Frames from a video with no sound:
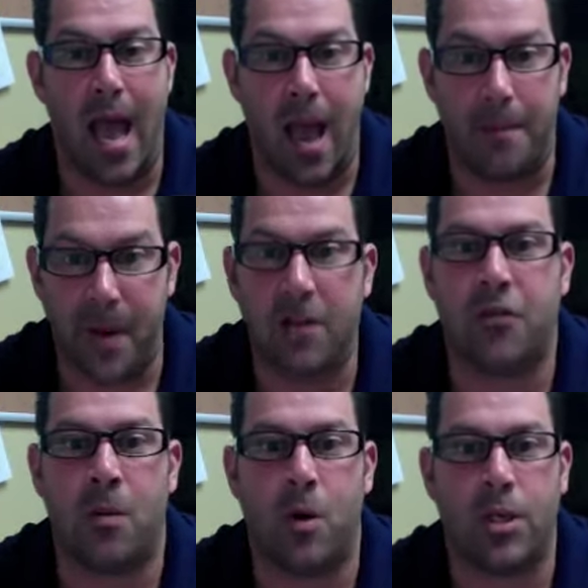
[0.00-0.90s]
but it's
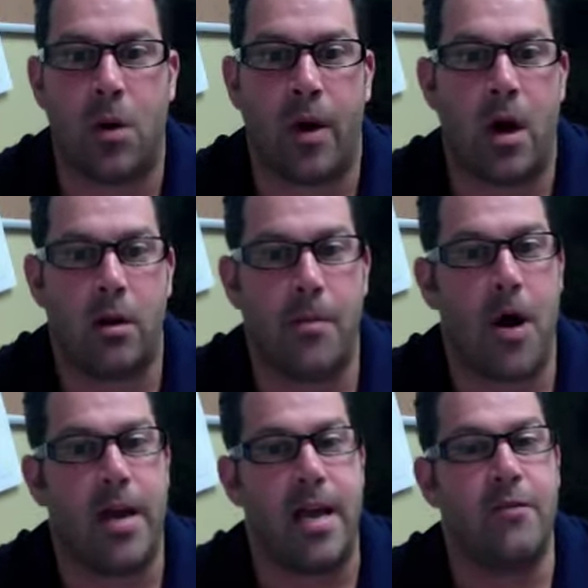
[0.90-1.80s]
from what's going on in the
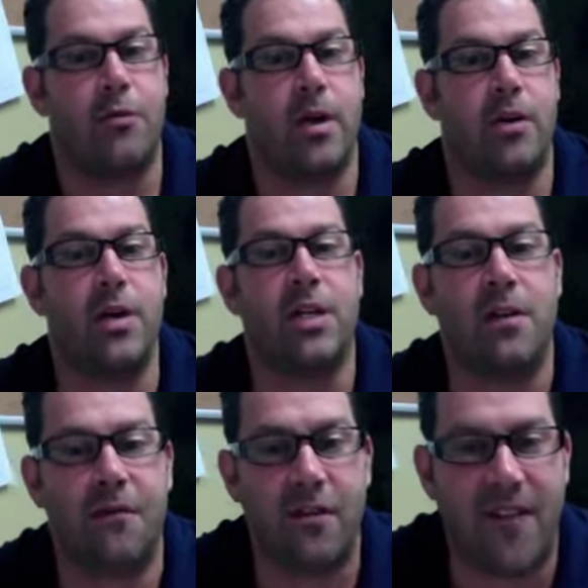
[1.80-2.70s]
body. And if we're
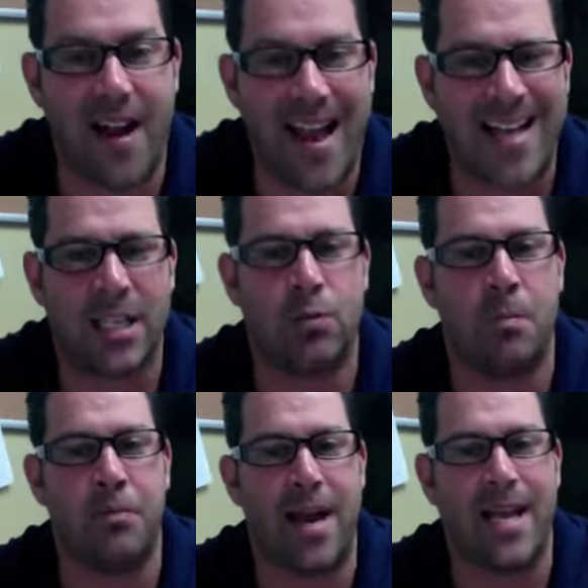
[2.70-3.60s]
increasing free fatty acids, we're
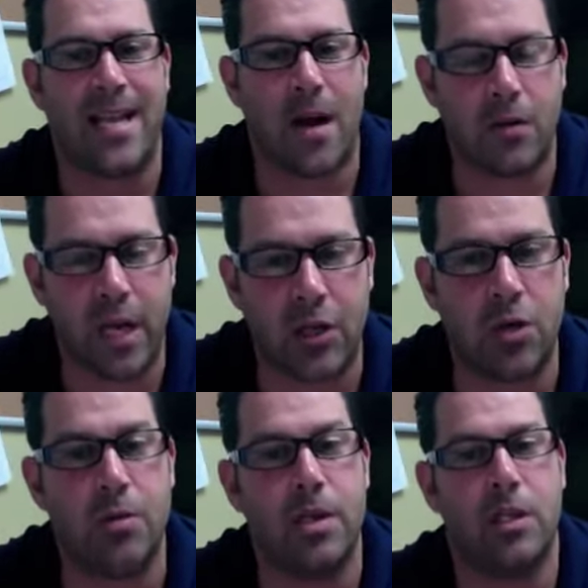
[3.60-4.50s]
breaking down
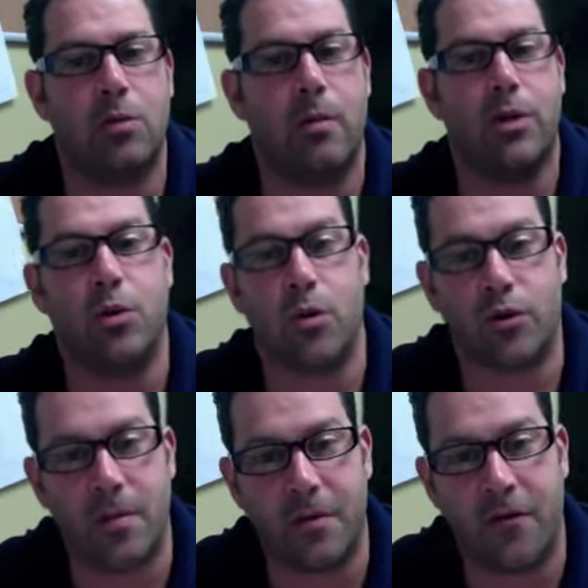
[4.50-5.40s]
tissue, and this is where we store
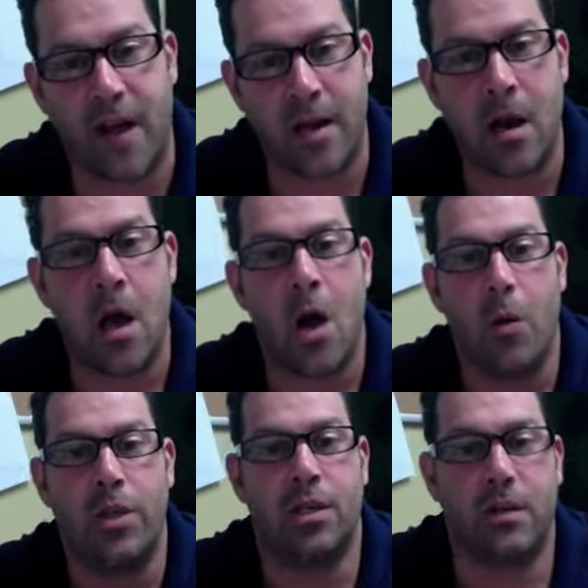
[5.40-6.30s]
tryptophan,
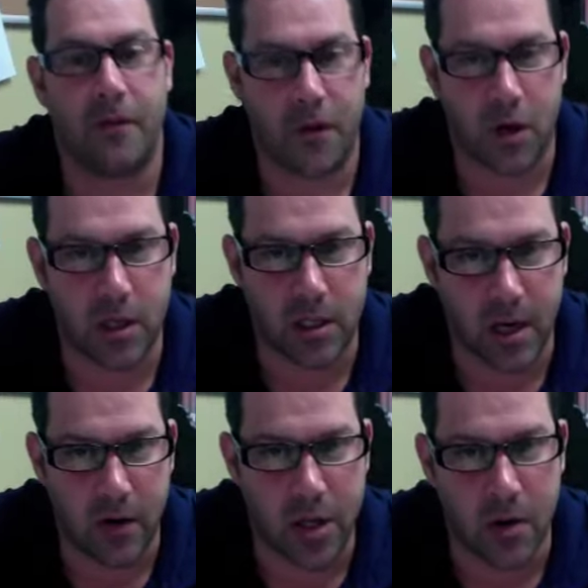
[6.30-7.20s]
which is converted to
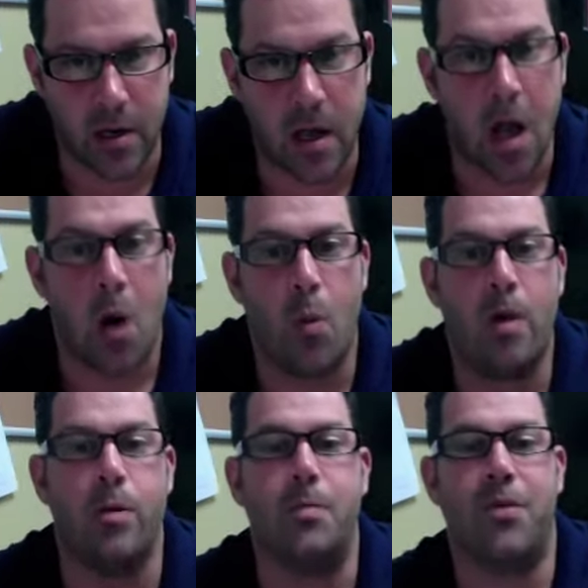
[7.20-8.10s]
serotonin,
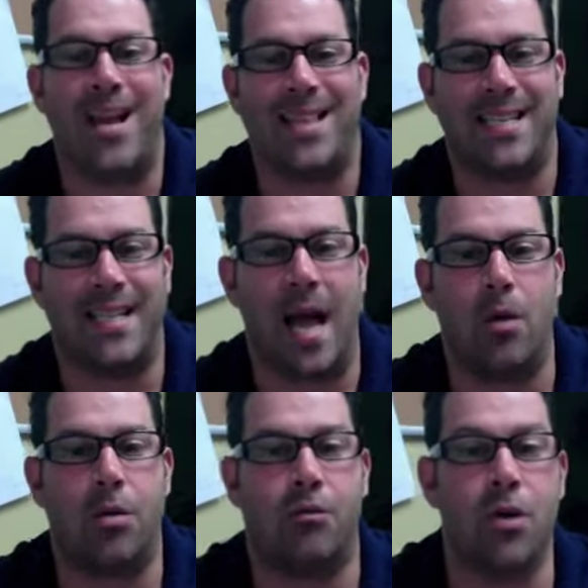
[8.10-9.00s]
when we break this
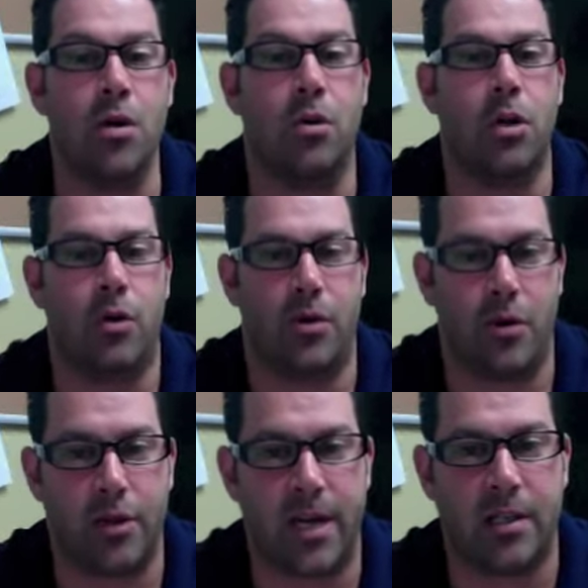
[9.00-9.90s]
down through
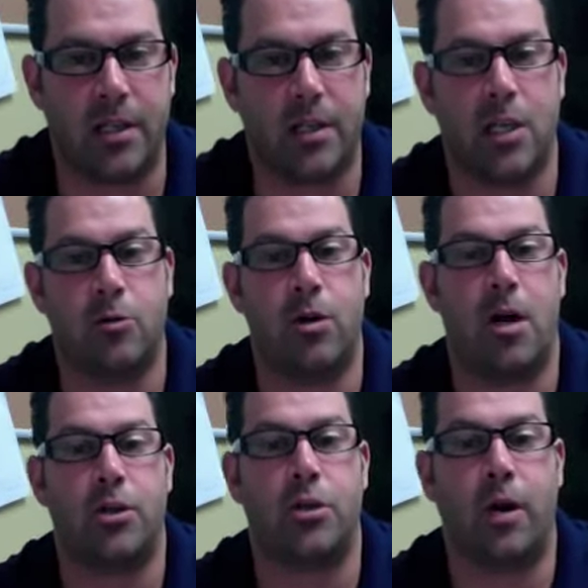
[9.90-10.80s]
gluconeogenesis, because we're
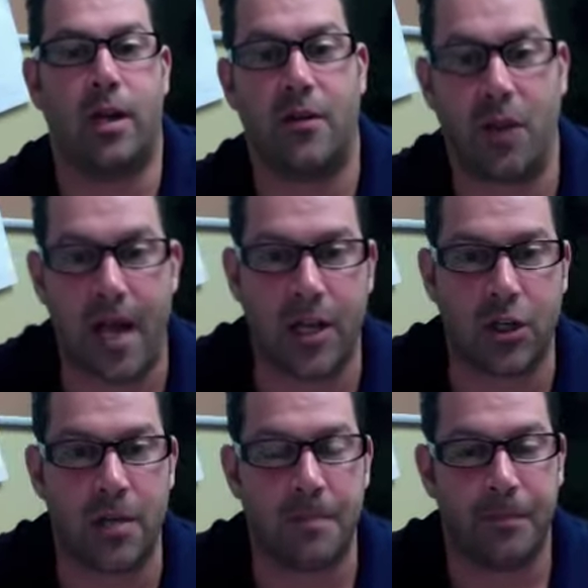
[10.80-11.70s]
not storing enough
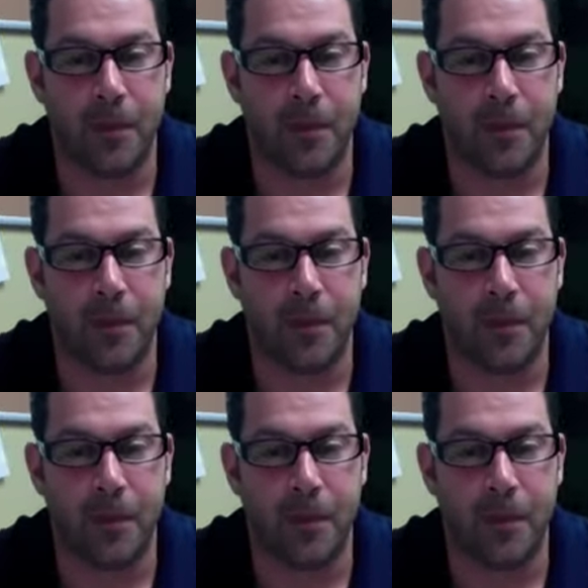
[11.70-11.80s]
glycogen.